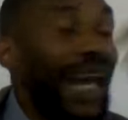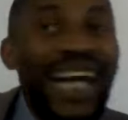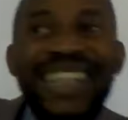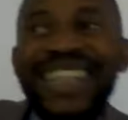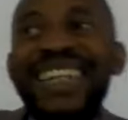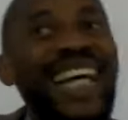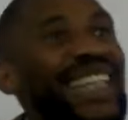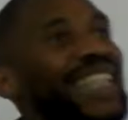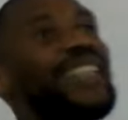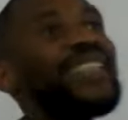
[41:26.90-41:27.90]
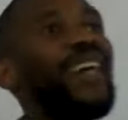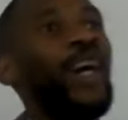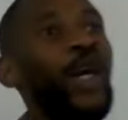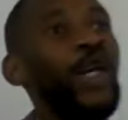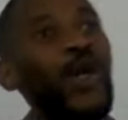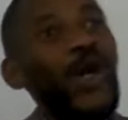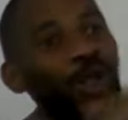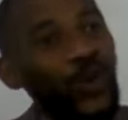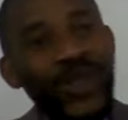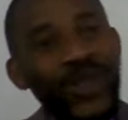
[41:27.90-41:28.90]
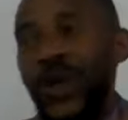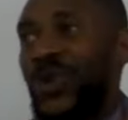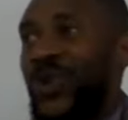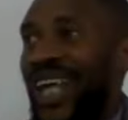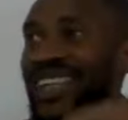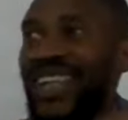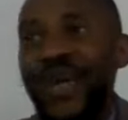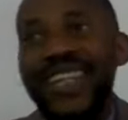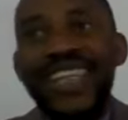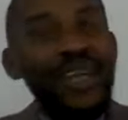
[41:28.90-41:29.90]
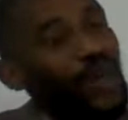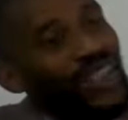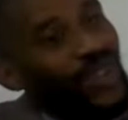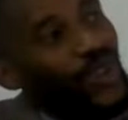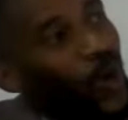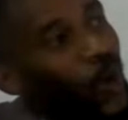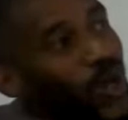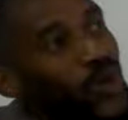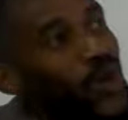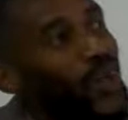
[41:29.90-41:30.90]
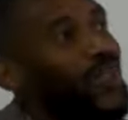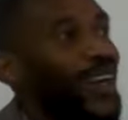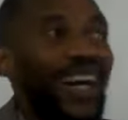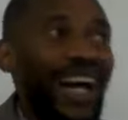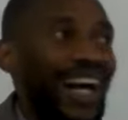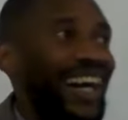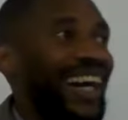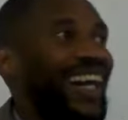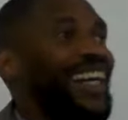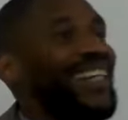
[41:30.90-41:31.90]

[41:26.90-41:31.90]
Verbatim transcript: And it doesn't, you know, we don't do that thing where you say, but your will, Lord, what are ah.